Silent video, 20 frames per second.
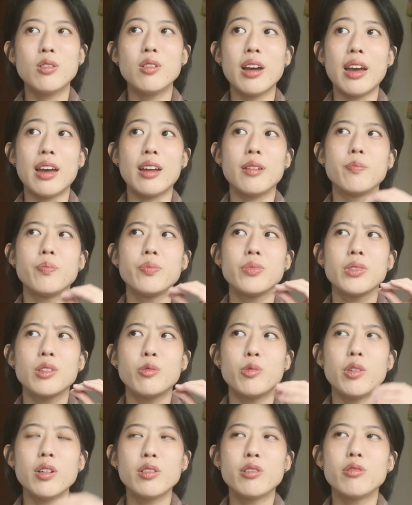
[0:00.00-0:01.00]
And
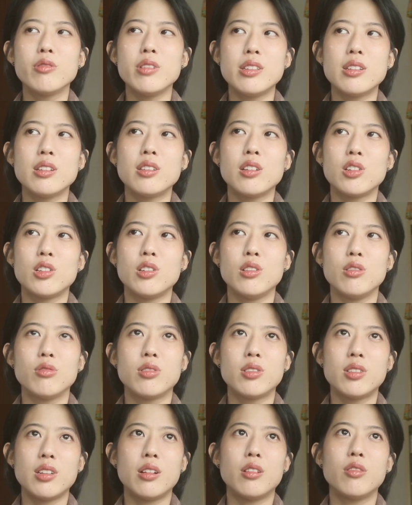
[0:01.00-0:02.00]
one of the reasons that she
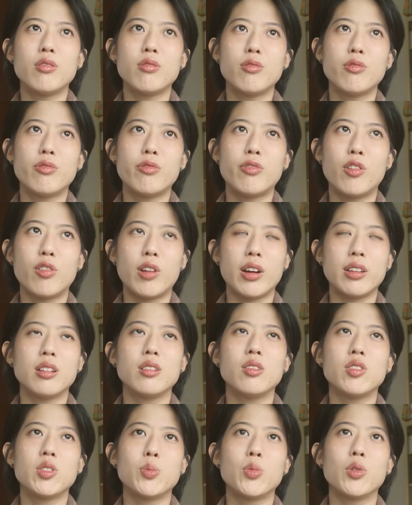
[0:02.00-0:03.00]
said for writing
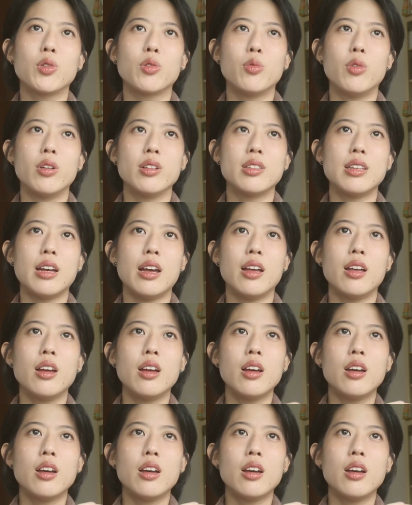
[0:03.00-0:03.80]
this book was that